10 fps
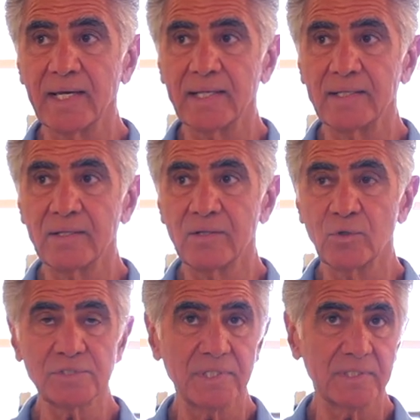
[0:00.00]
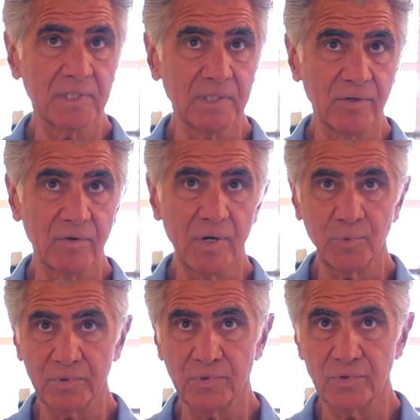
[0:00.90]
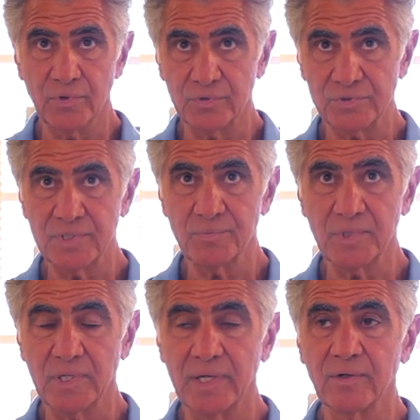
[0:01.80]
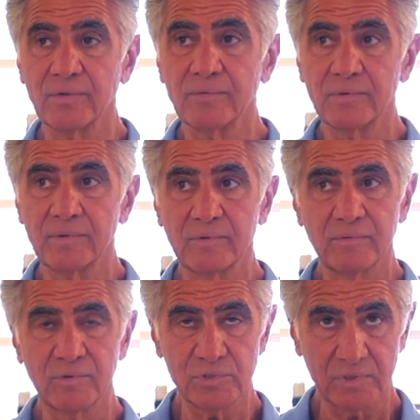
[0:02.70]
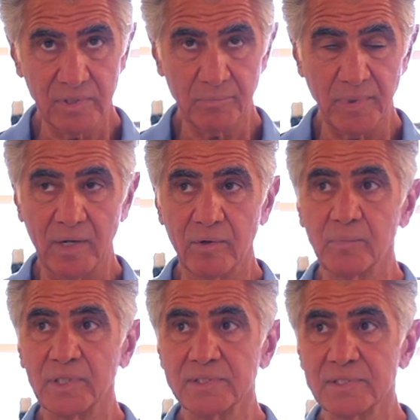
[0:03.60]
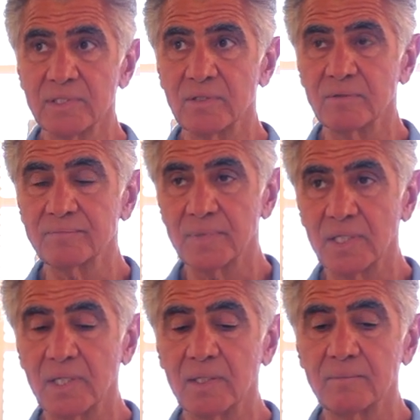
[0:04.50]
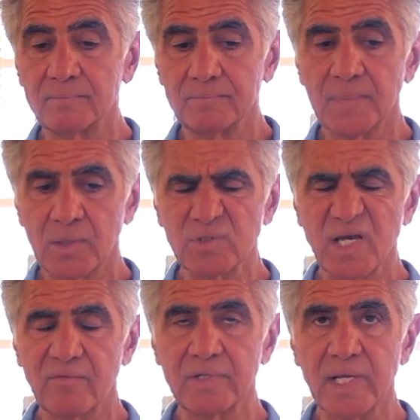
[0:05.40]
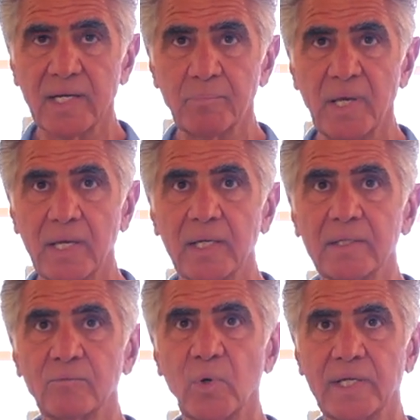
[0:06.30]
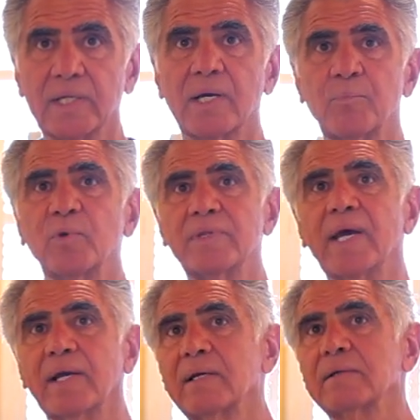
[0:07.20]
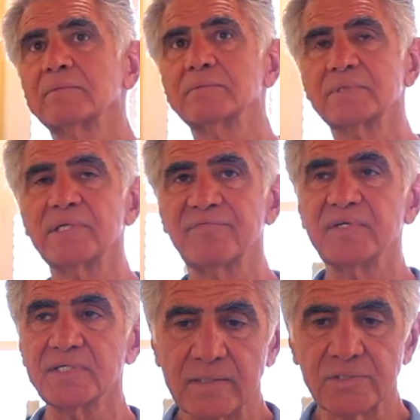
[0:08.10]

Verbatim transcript: And those didn't clear up with the neurostimulator. It was a little better, but still I was having neck pain and waking up with neck stiffness.